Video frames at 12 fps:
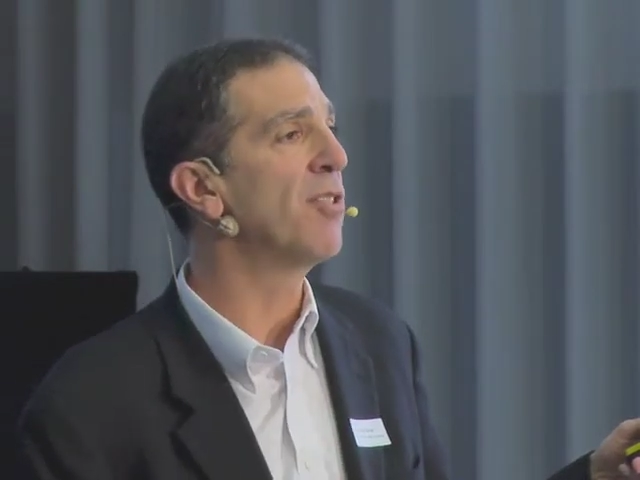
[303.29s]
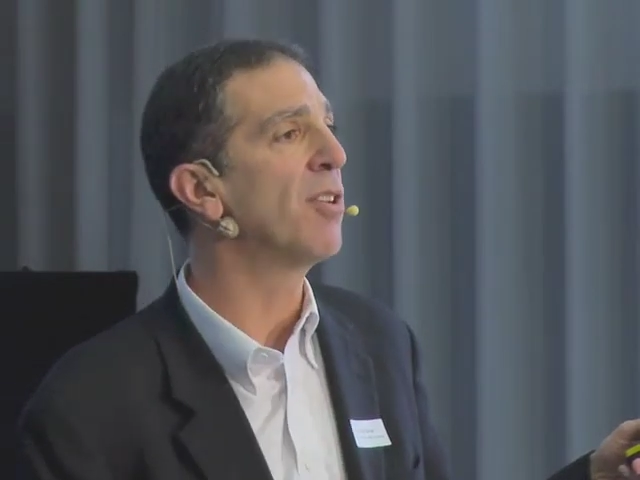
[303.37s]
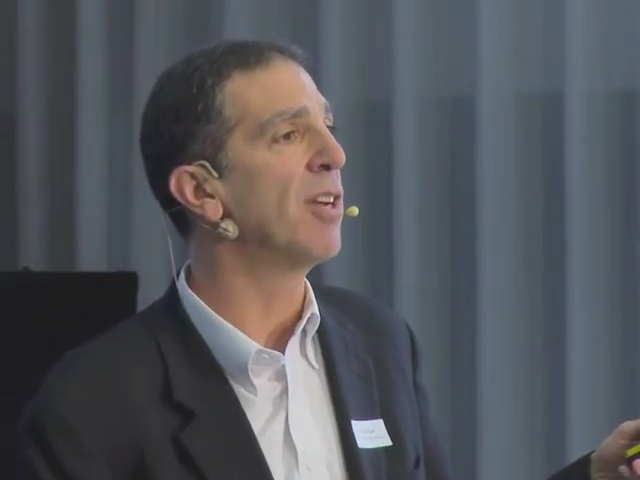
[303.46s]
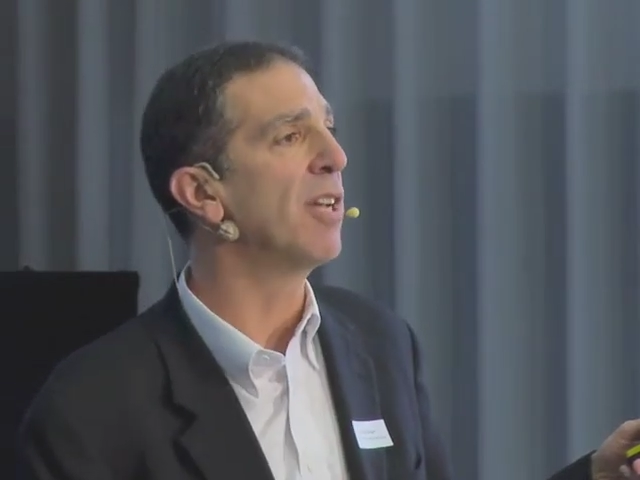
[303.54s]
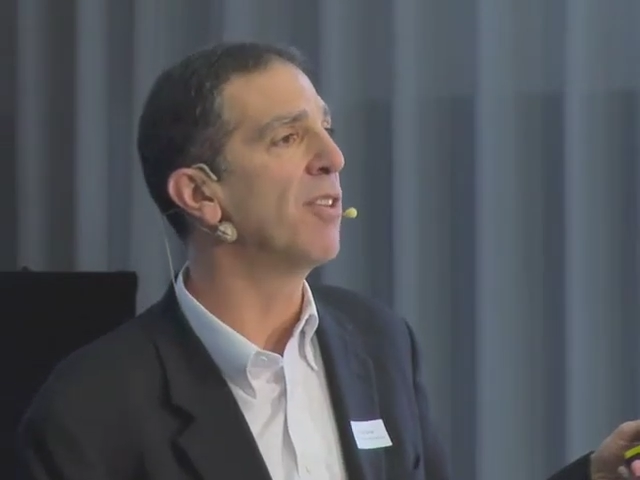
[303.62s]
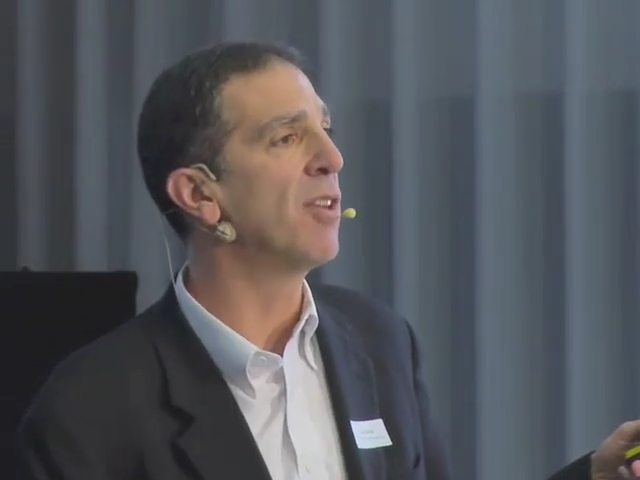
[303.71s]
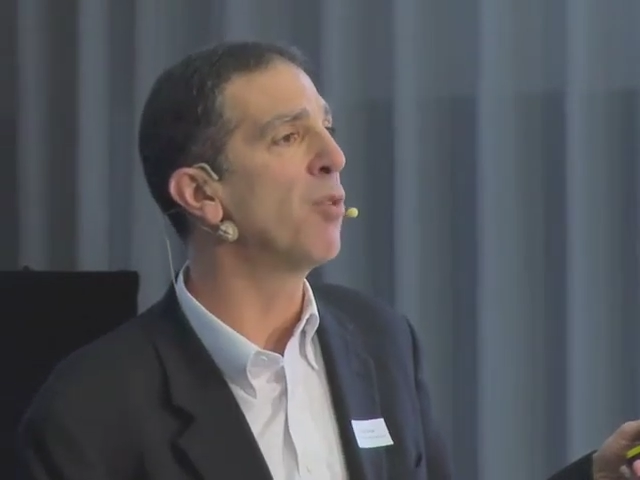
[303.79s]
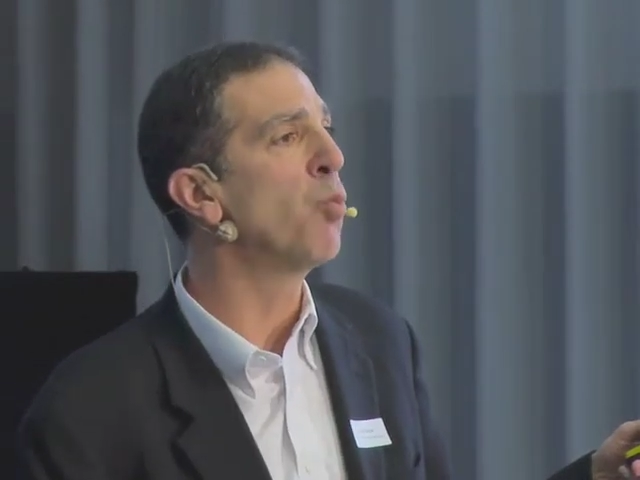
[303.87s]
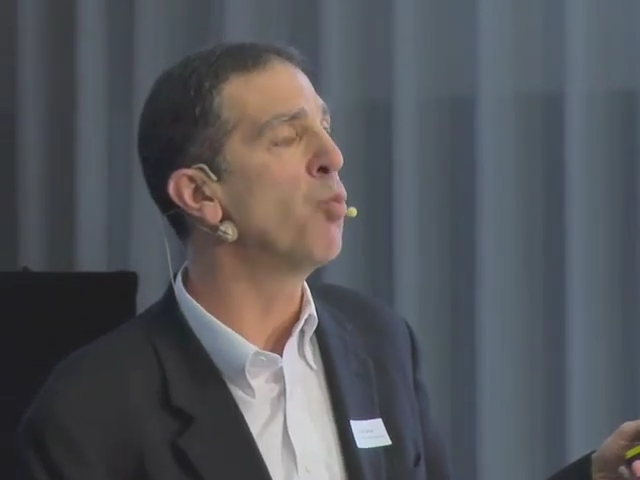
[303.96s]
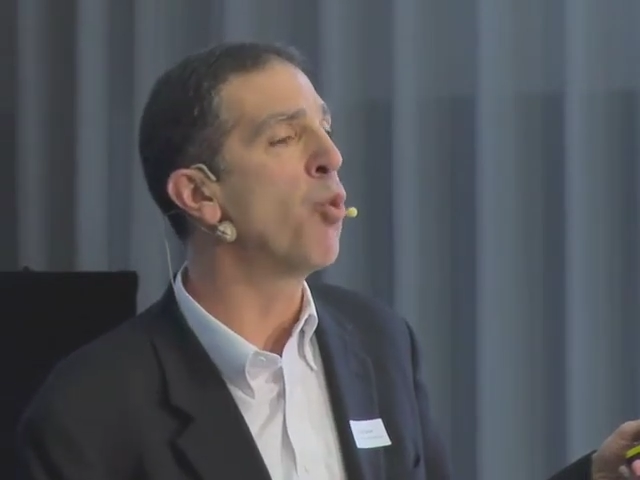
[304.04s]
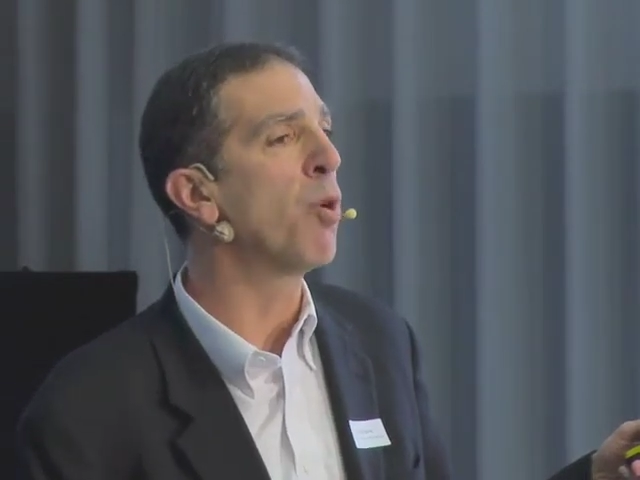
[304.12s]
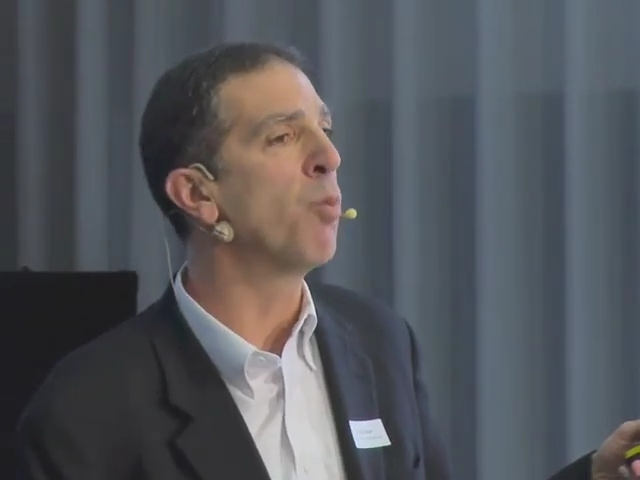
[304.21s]
they're
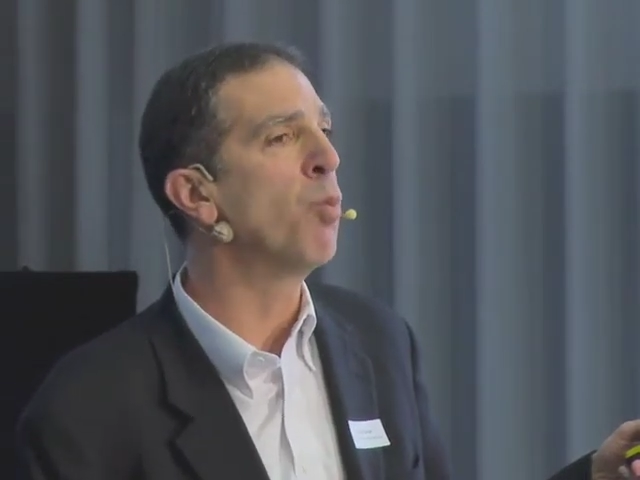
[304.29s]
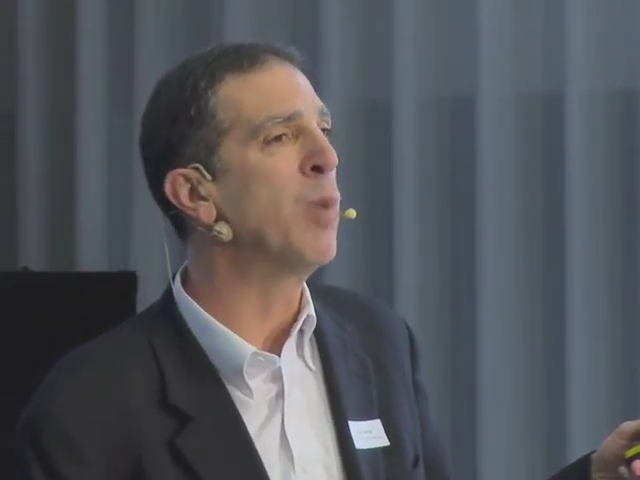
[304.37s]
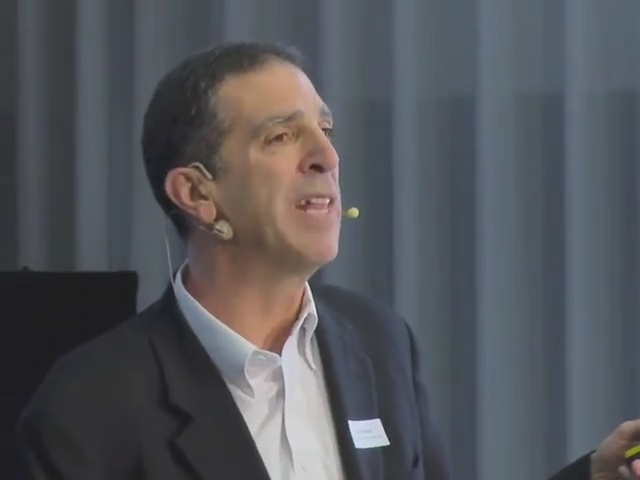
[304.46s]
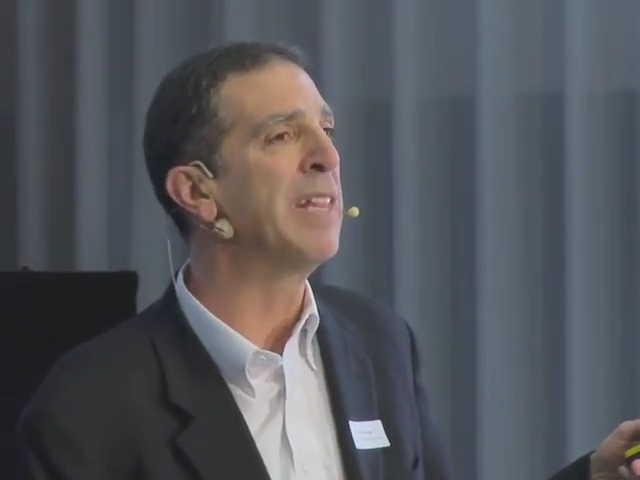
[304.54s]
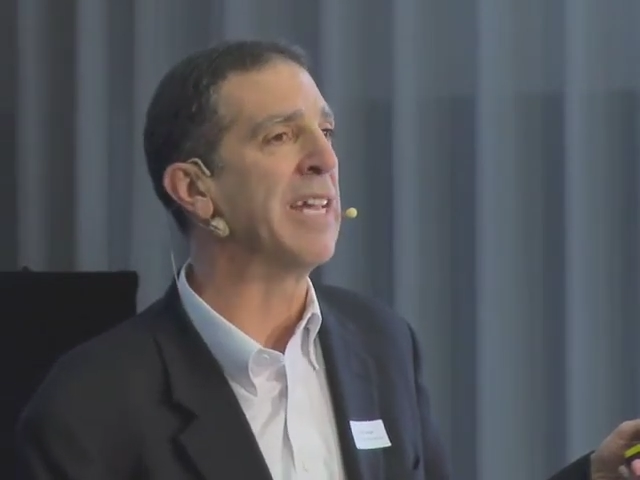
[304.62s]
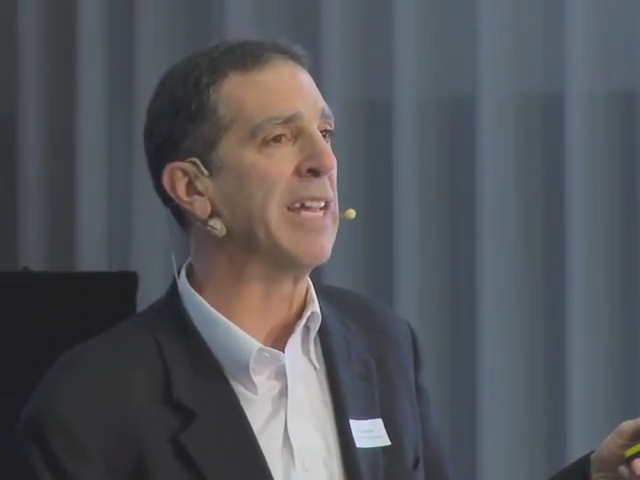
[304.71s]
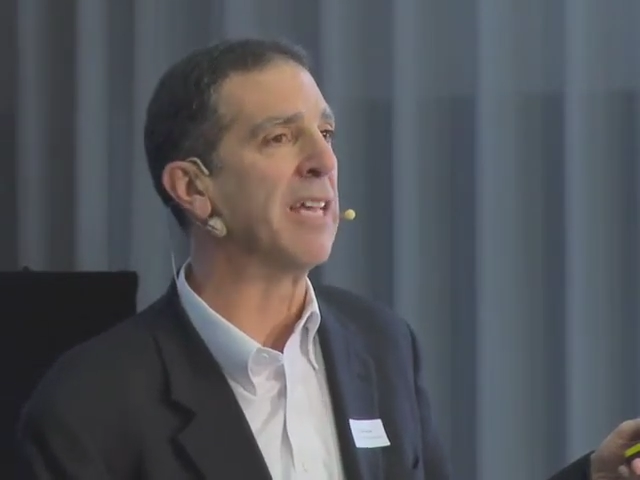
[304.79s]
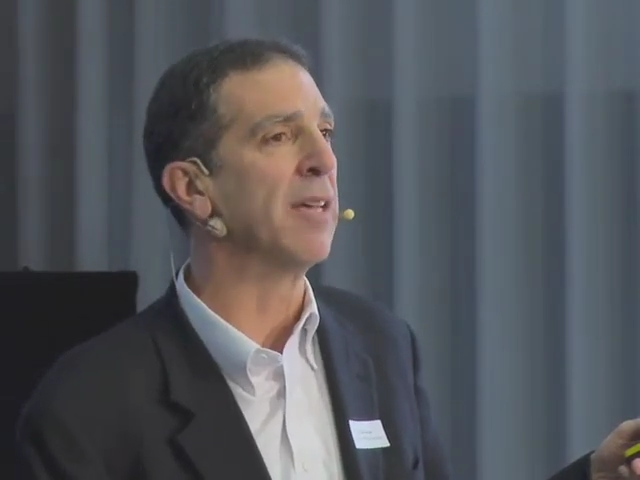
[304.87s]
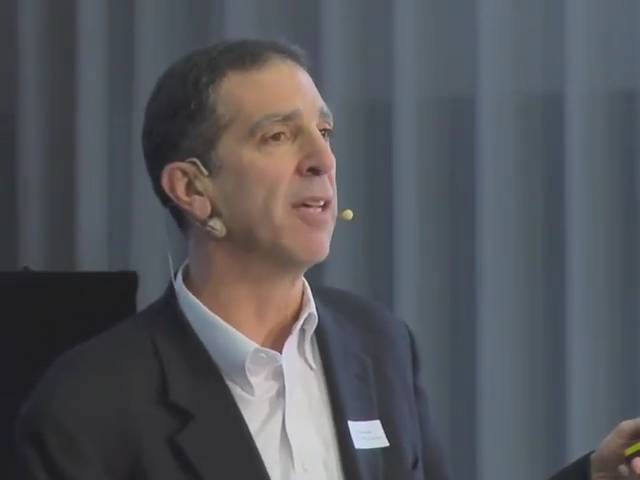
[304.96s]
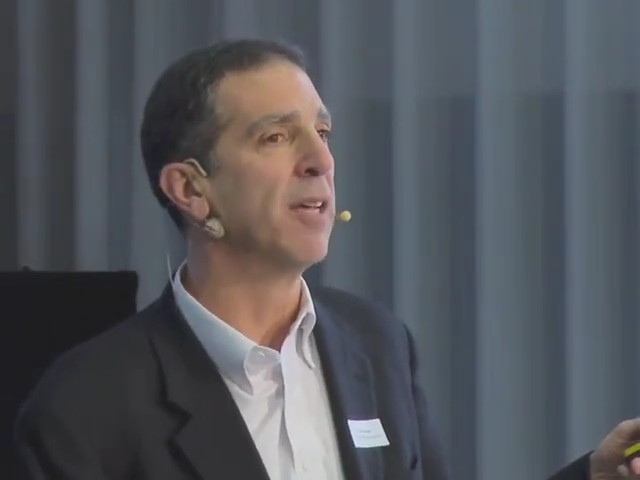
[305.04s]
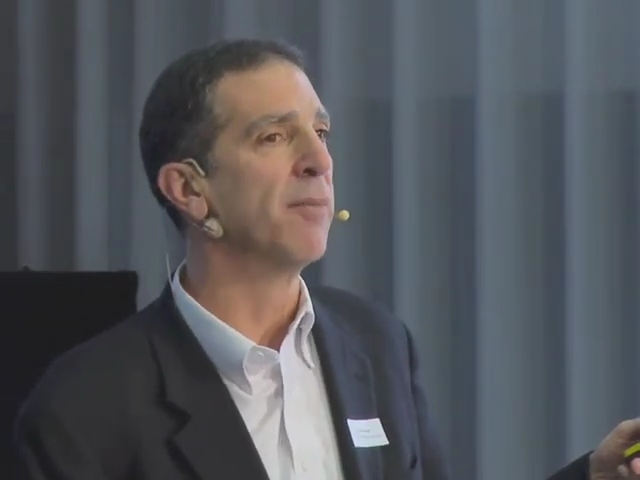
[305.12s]
more willing